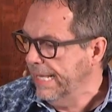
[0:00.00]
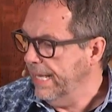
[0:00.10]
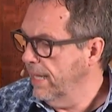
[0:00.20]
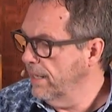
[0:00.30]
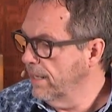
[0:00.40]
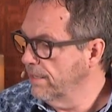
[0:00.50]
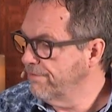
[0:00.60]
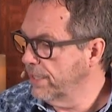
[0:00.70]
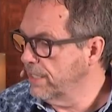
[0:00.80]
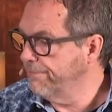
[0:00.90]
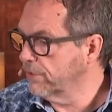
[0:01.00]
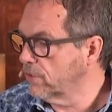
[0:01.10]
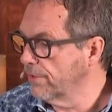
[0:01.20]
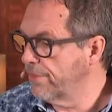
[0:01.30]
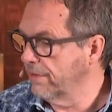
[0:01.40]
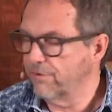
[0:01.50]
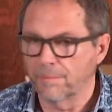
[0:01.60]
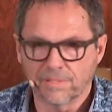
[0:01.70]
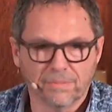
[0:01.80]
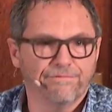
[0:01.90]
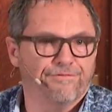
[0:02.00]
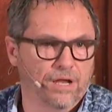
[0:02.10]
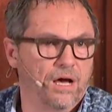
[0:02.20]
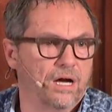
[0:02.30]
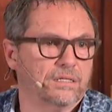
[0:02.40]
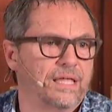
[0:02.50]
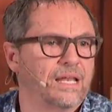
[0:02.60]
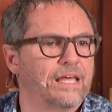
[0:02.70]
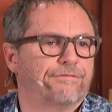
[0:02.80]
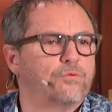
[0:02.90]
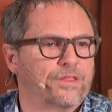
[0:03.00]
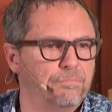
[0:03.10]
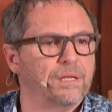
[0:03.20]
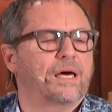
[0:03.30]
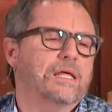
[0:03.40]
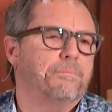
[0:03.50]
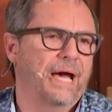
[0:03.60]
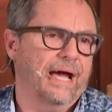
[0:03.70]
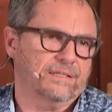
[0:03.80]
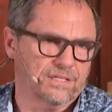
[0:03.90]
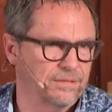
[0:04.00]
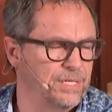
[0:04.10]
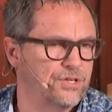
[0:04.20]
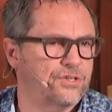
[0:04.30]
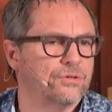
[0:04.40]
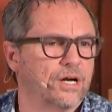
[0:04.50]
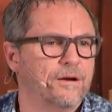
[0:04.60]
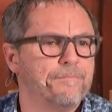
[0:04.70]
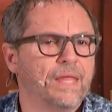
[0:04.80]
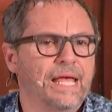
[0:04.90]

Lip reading: And a very difficult thing for them to be flogged. They left with bloody backs, to be sure.